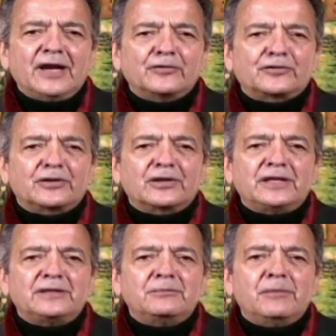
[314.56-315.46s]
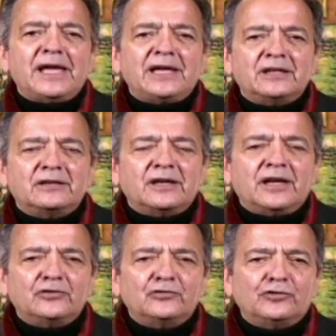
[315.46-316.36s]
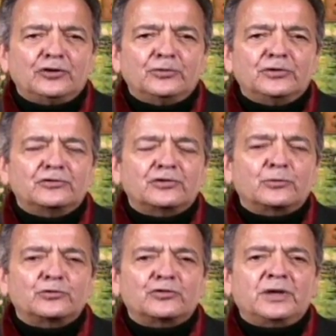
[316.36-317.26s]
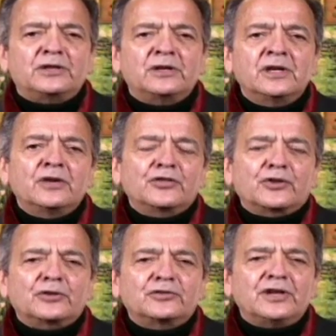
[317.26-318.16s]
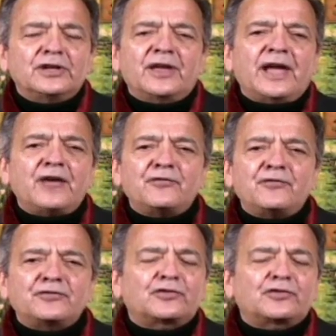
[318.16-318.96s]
announced it late May and June in 2013. They have